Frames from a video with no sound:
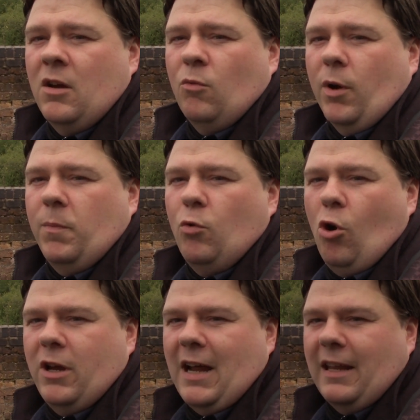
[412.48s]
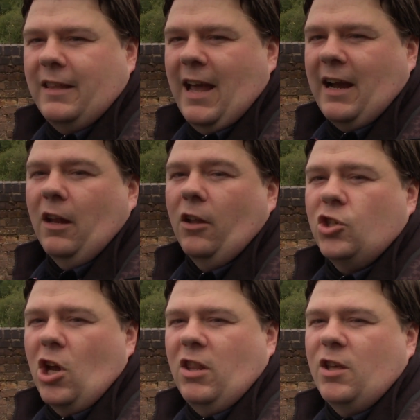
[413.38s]
We'll be walking out in a second. I'll
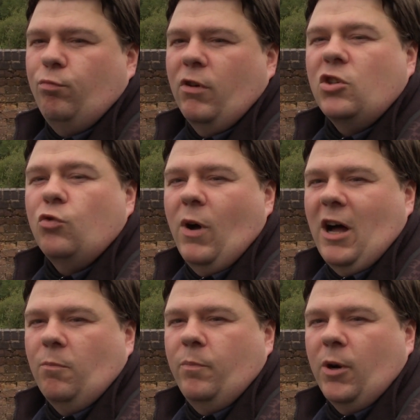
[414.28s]
show you this bridge as well,